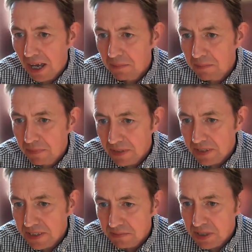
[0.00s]

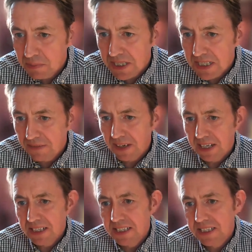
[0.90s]
some
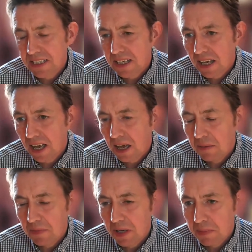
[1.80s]
specifics
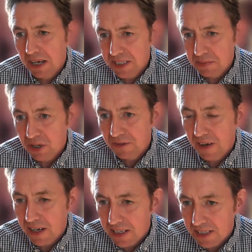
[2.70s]
about some of your
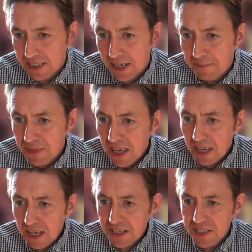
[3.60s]
findings here.
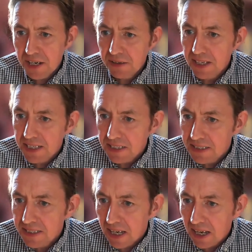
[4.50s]
It is known that
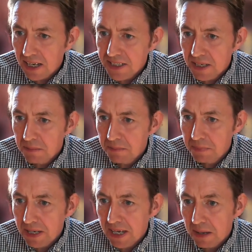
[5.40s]
some
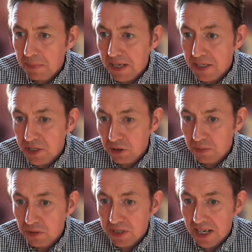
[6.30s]
PKP2
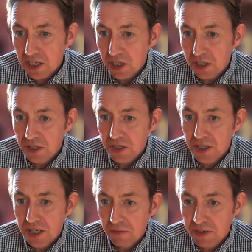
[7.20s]

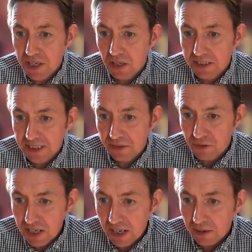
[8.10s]
mutations result in
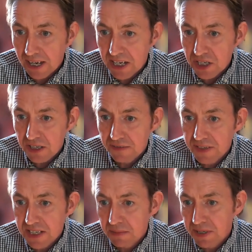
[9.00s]
relocation of
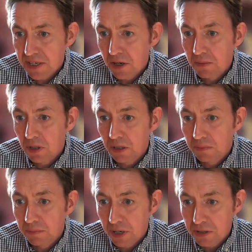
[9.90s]

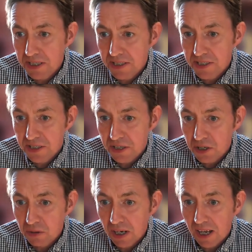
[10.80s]
desmosomal proteins to the
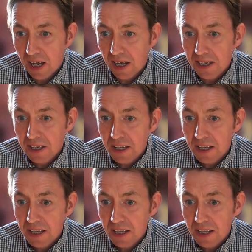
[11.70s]
nuclei,